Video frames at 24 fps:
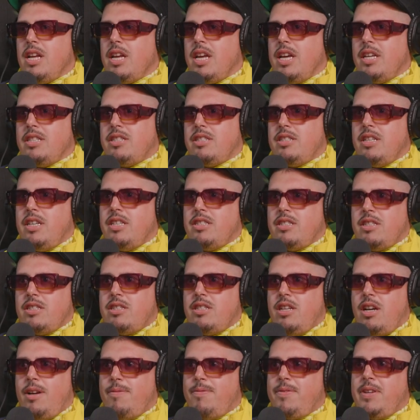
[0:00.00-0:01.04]
It's a
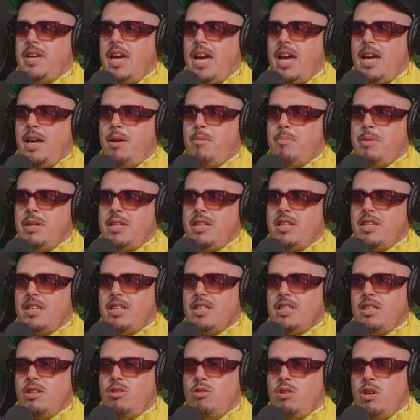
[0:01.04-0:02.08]
tough game. And
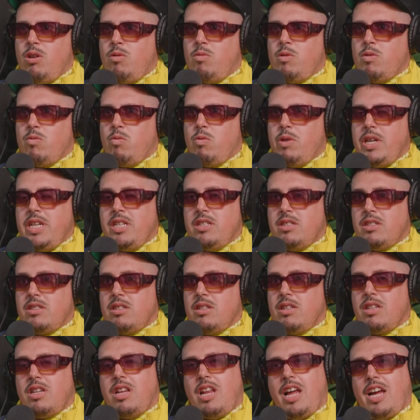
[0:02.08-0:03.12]
when we
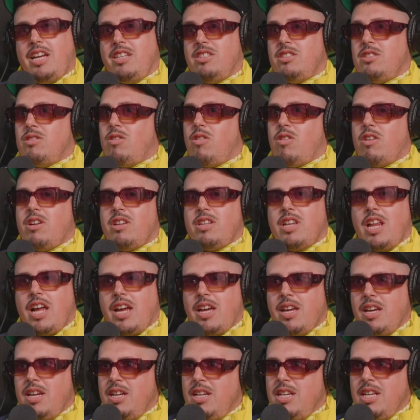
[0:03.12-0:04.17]
started
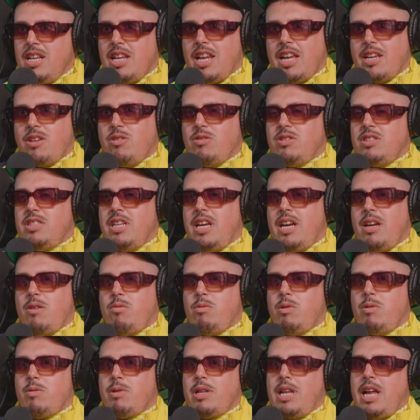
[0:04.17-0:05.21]
like you said,
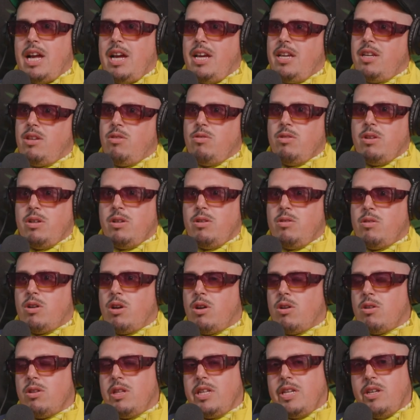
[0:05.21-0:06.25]
we were
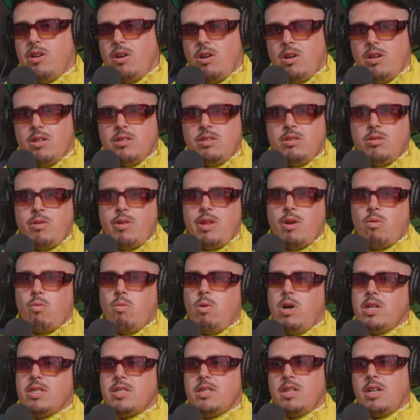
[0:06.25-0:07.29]
early on, so there
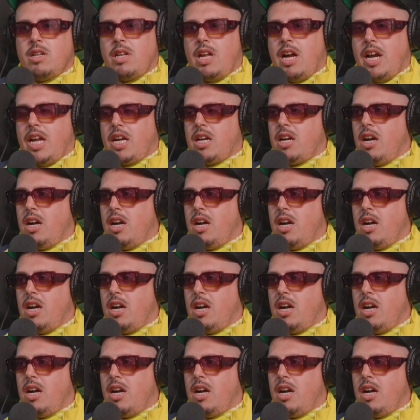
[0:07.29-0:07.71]
wasn't a lot of